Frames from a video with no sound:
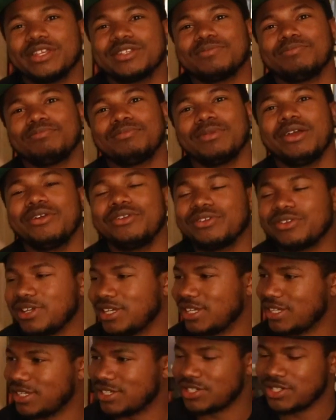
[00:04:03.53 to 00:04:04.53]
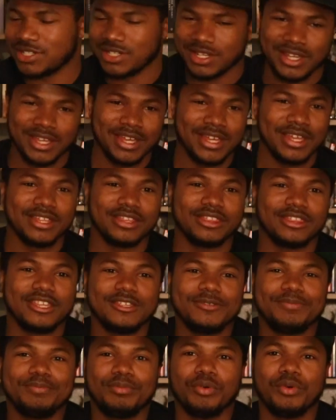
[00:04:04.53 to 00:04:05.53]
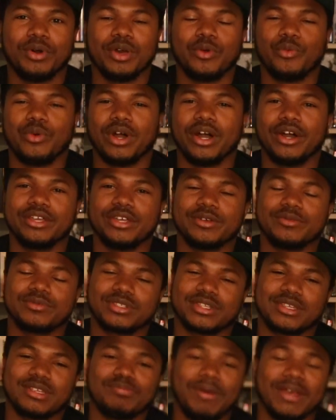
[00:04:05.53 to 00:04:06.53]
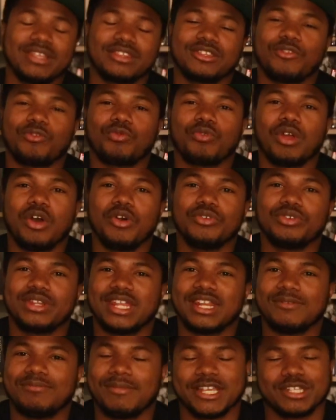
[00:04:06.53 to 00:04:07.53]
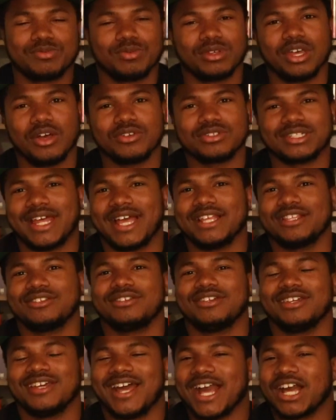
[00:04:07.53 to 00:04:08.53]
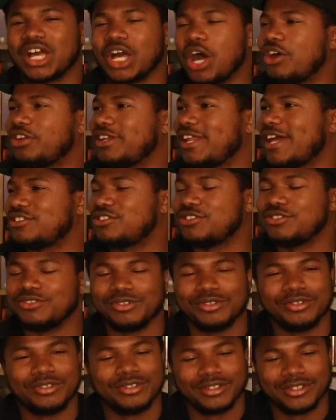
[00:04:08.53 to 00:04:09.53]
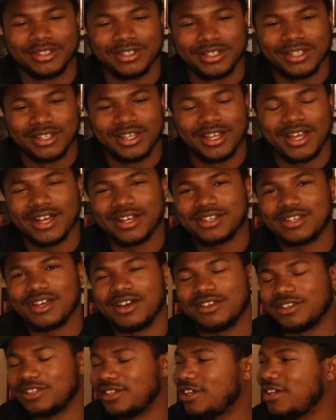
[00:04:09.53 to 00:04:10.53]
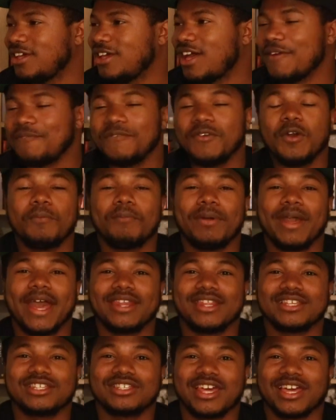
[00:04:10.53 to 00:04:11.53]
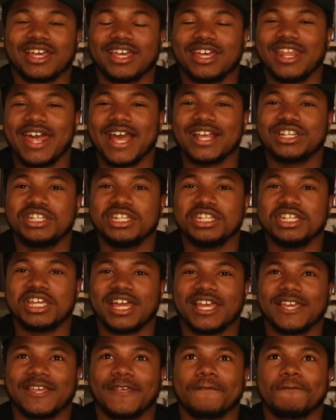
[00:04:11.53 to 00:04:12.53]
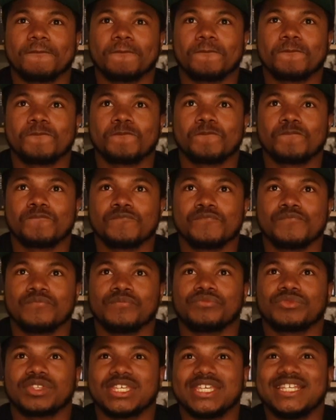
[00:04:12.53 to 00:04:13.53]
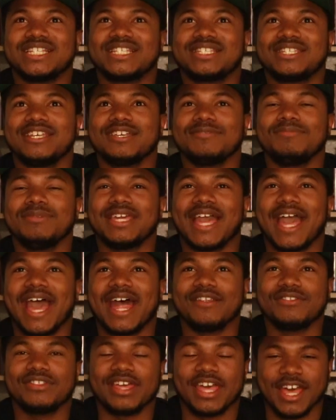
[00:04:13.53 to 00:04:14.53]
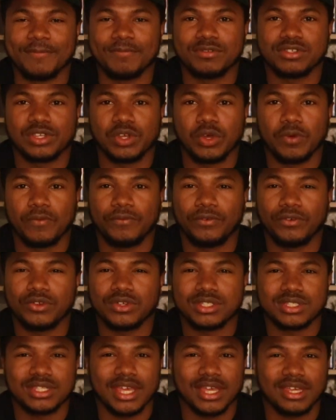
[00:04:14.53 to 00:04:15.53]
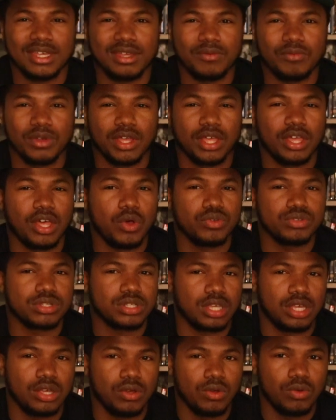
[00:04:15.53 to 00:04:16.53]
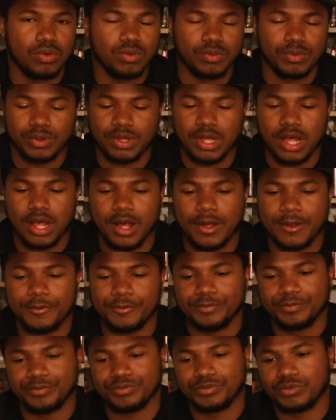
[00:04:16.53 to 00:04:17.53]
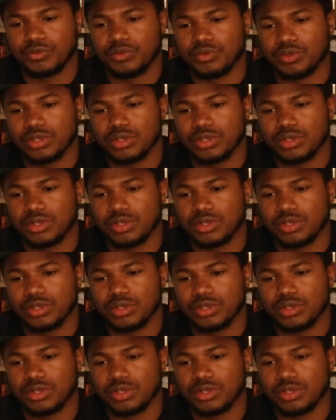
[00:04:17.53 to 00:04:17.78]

his murder-ish. This boy Williams picked the wrong day to mess with Ghost. I called that too. I called it. I feel bad that it actually it took me out of the episode for a second when Ghost killed Williams,